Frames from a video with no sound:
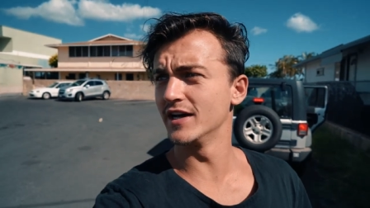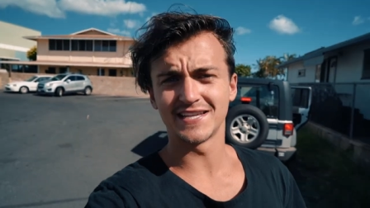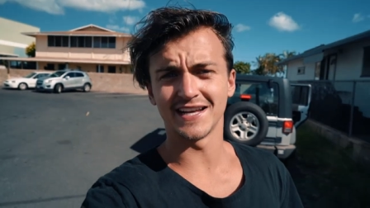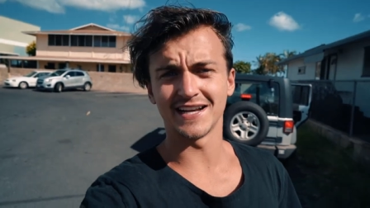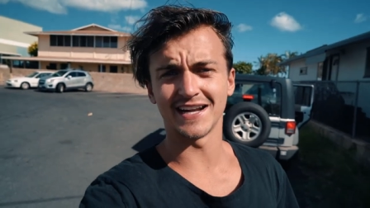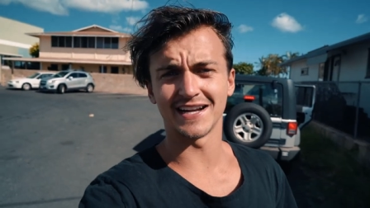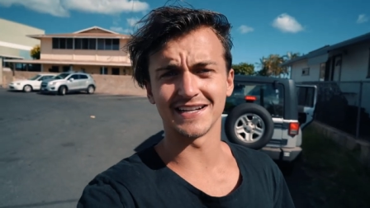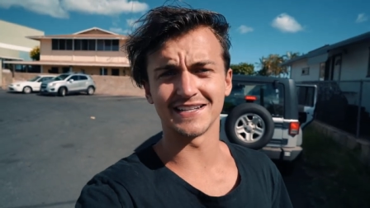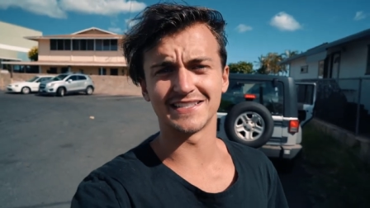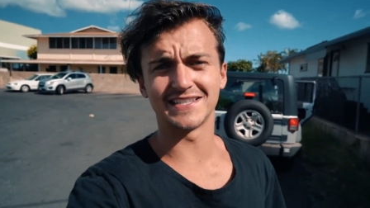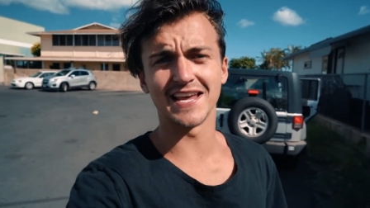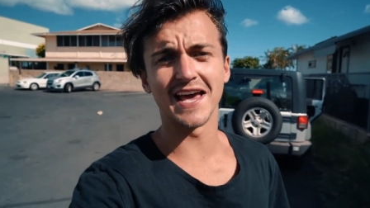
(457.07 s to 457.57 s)
ten
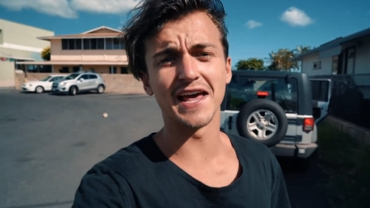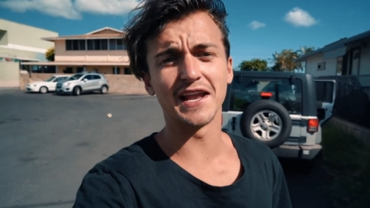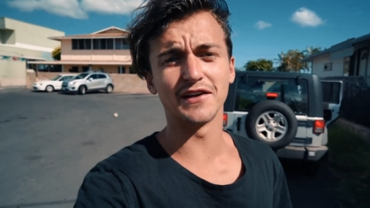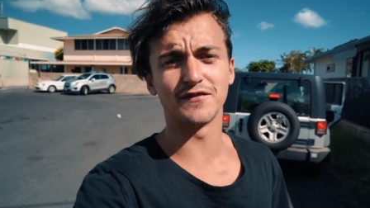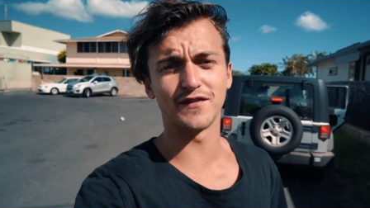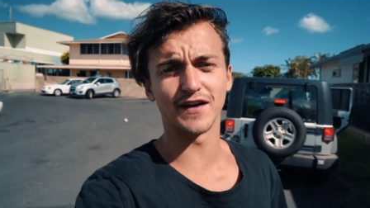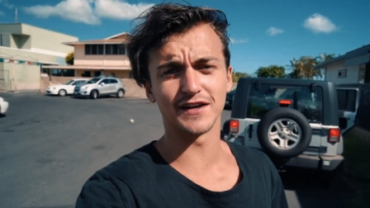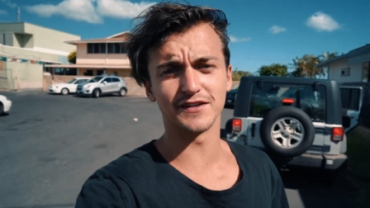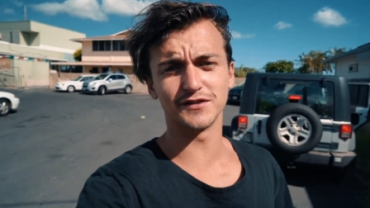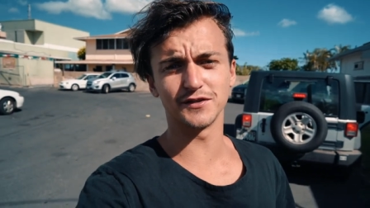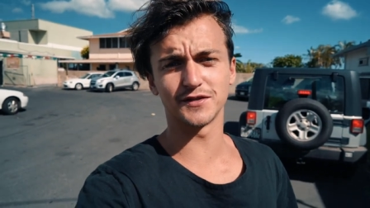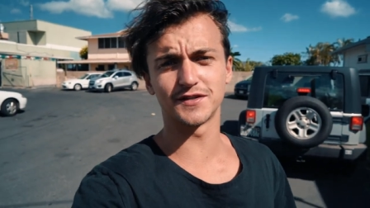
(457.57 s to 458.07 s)
out of ten
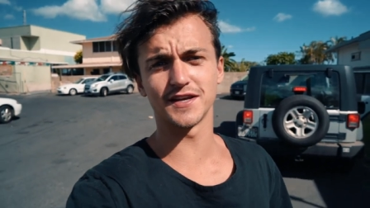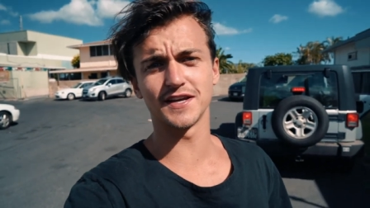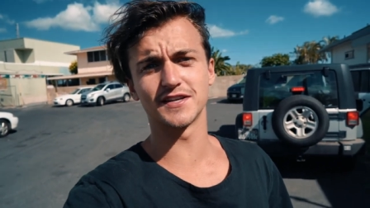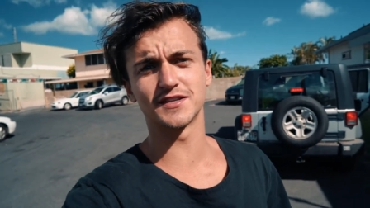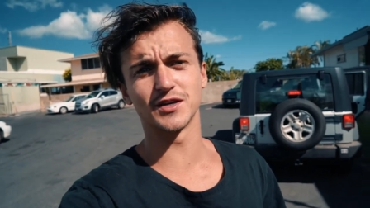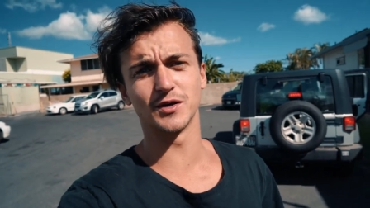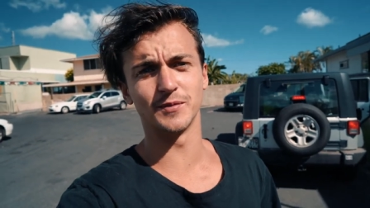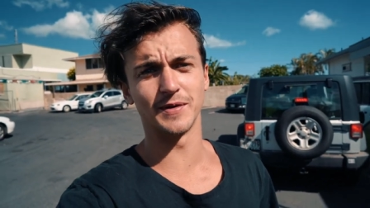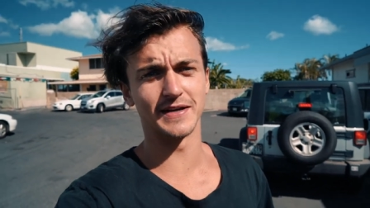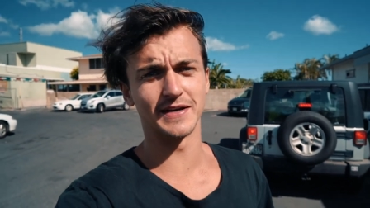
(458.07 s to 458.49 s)
if I do say so